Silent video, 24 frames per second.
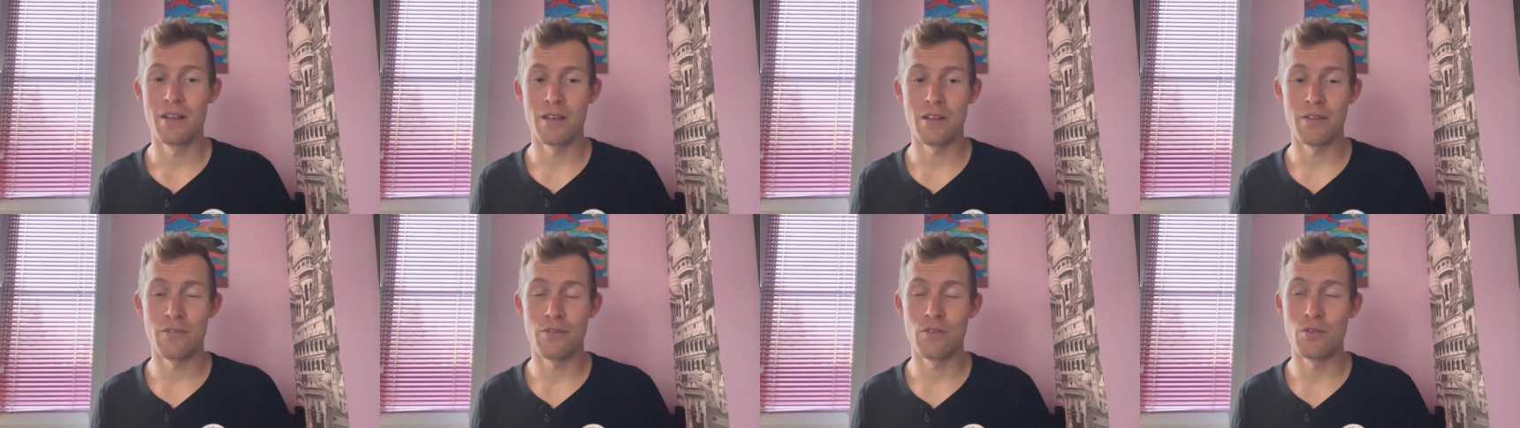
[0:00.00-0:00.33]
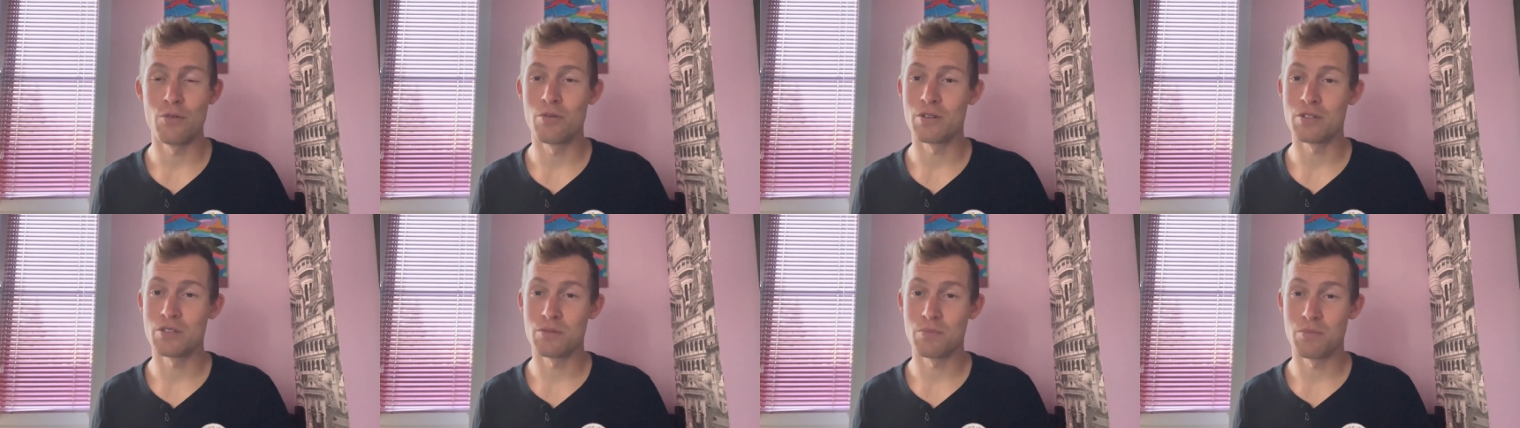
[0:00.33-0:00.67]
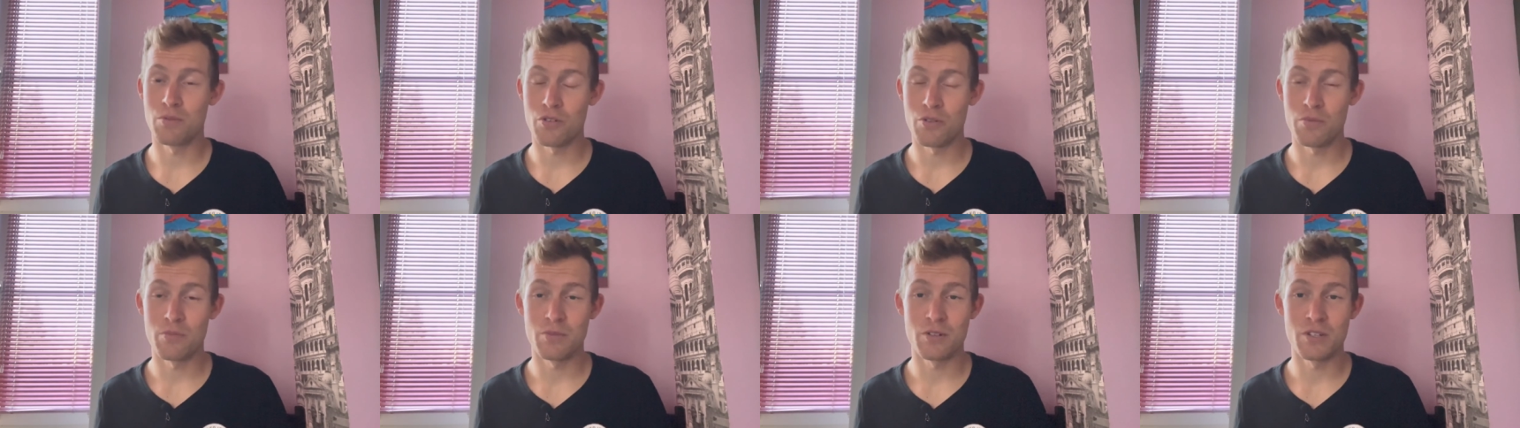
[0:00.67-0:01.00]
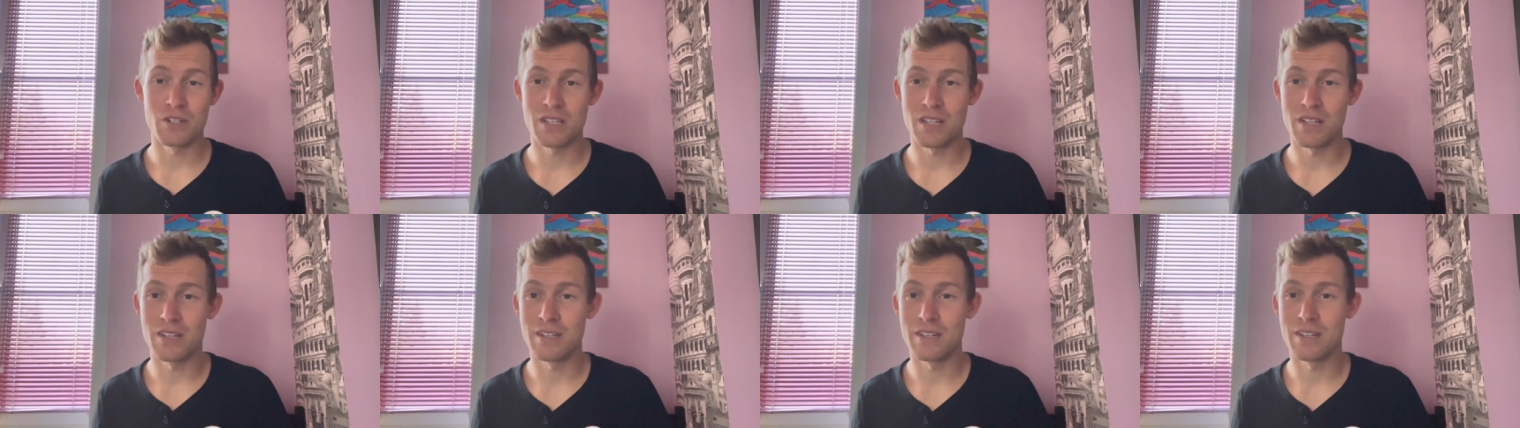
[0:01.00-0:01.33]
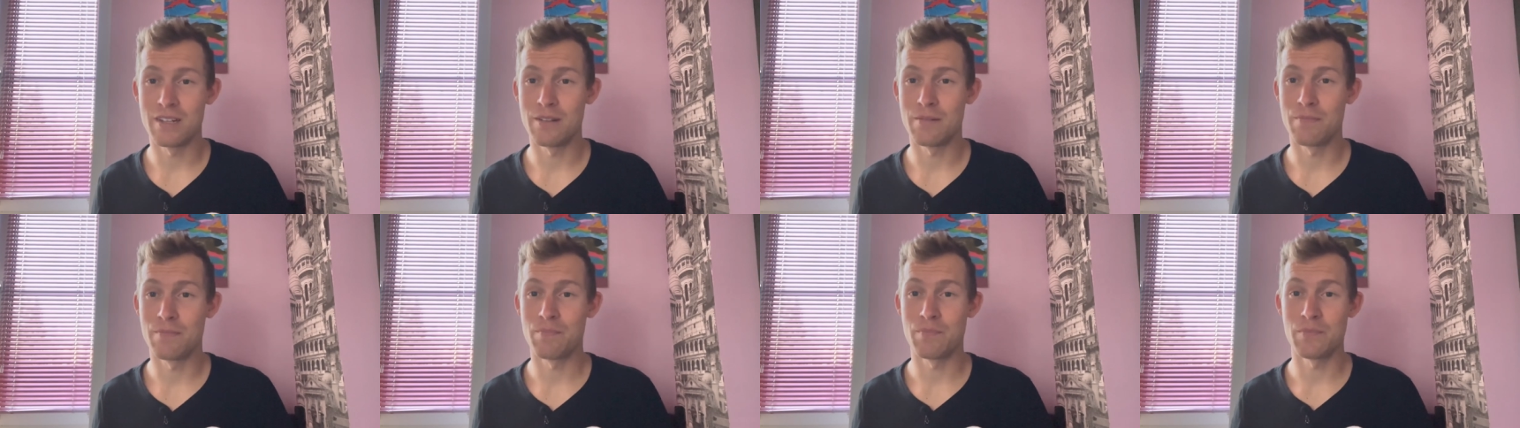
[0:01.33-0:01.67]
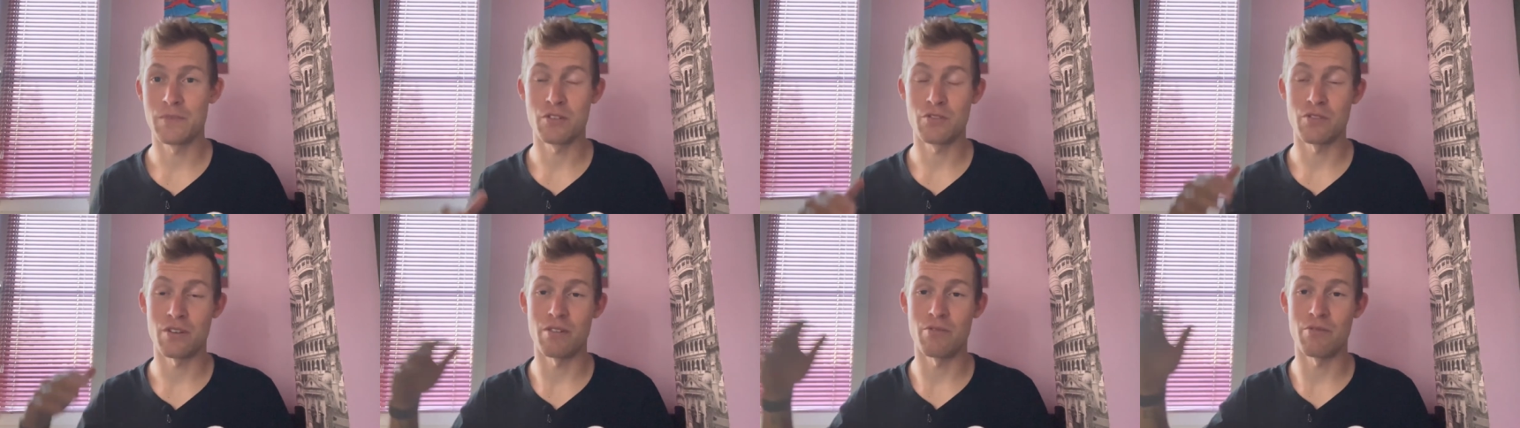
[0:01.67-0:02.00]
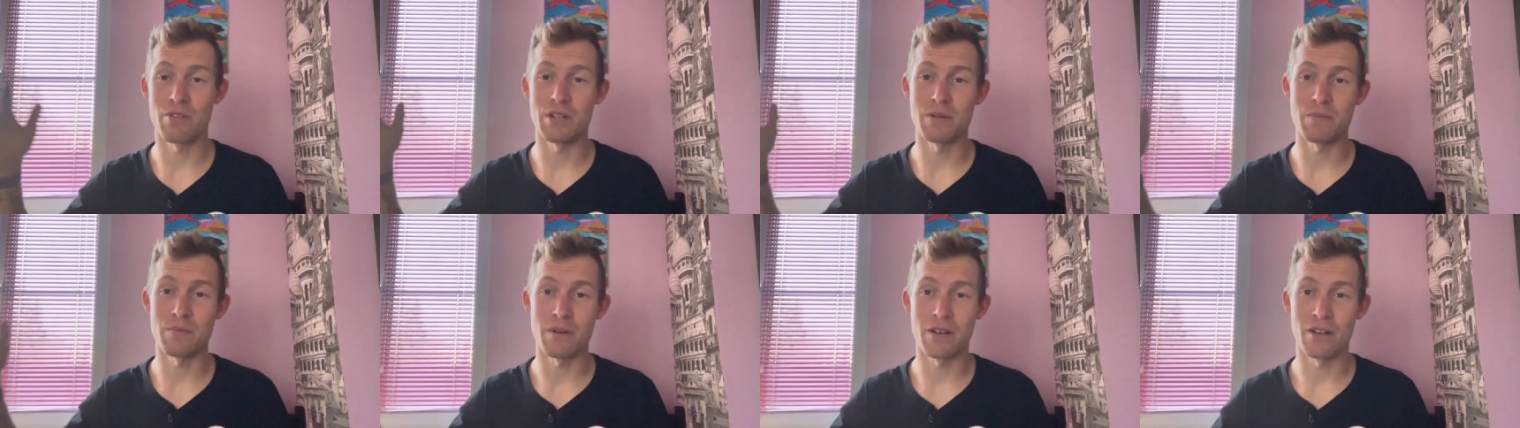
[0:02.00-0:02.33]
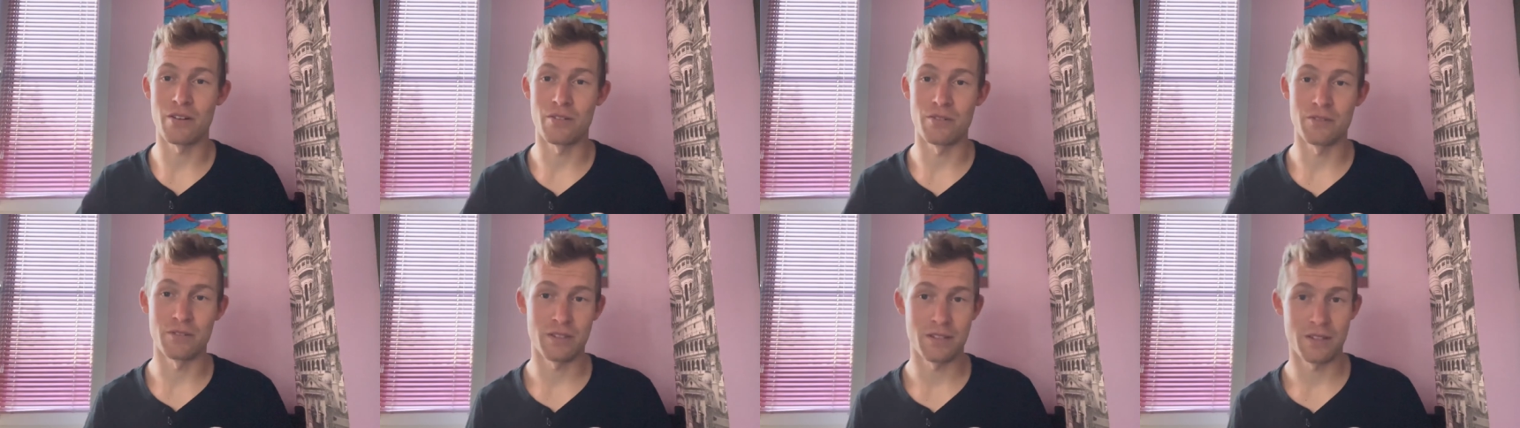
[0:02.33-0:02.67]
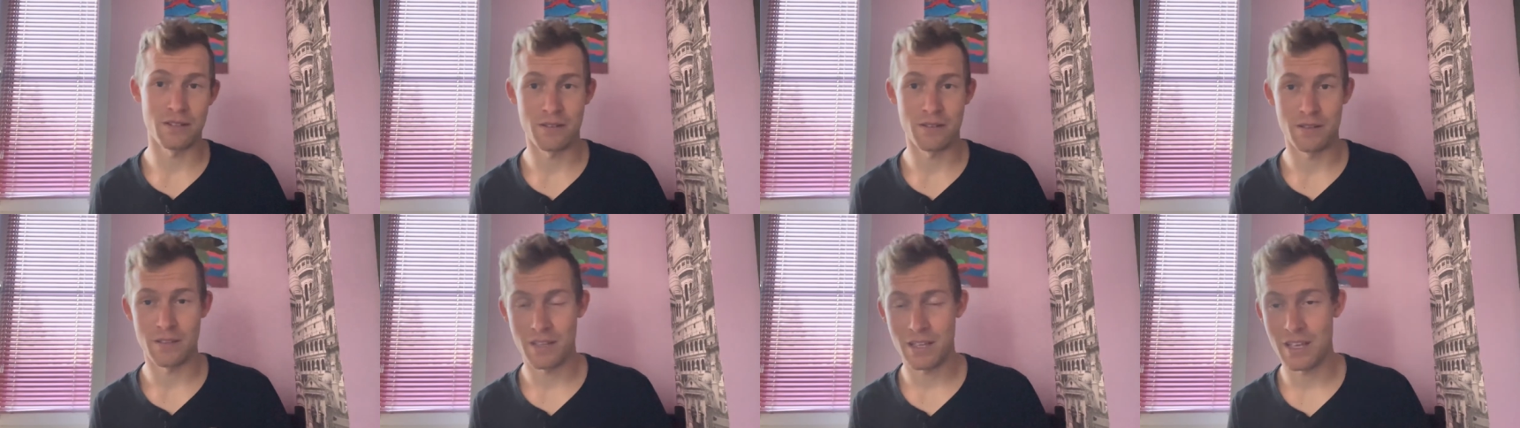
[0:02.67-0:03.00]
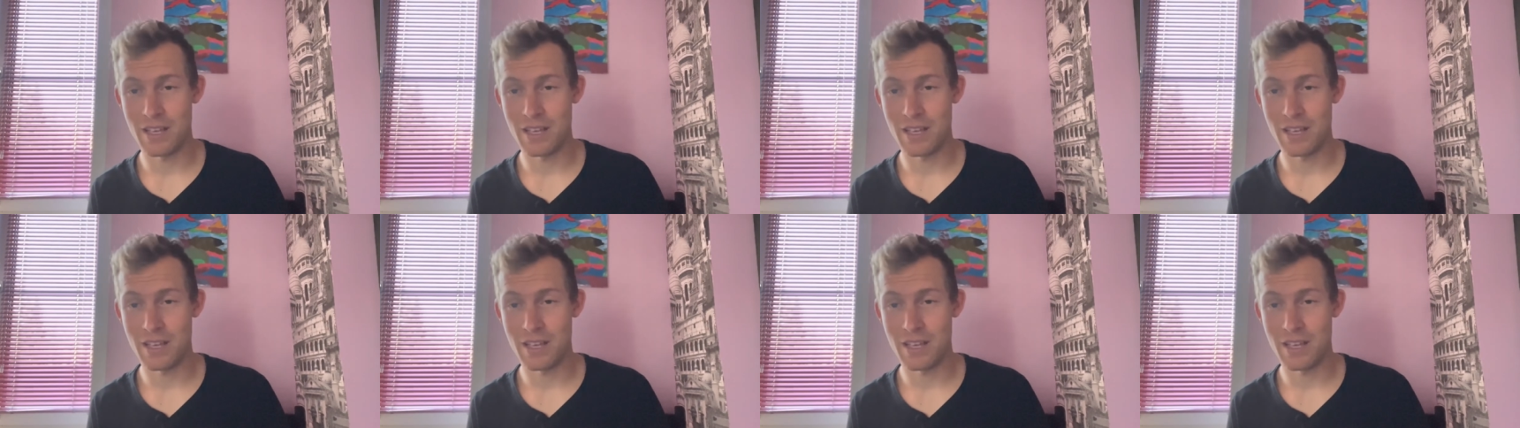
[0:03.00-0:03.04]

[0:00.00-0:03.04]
if you want to support me just a little to try and reach my goals.